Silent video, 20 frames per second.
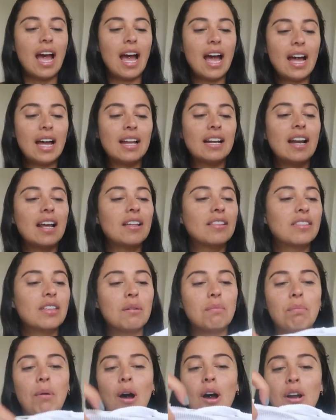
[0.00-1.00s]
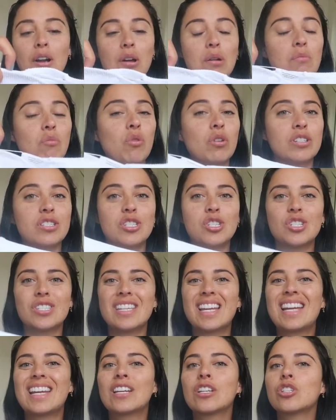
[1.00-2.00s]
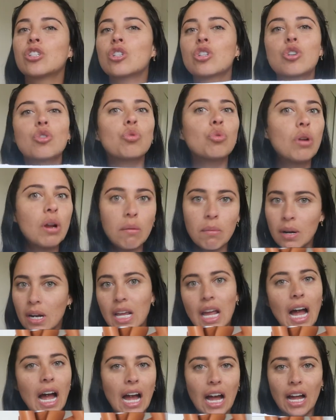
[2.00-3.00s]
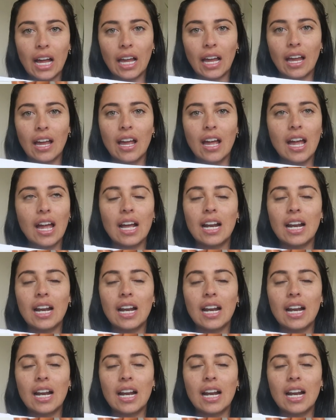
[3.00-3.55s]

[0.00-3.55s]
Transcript: And the bottom was just extremely high.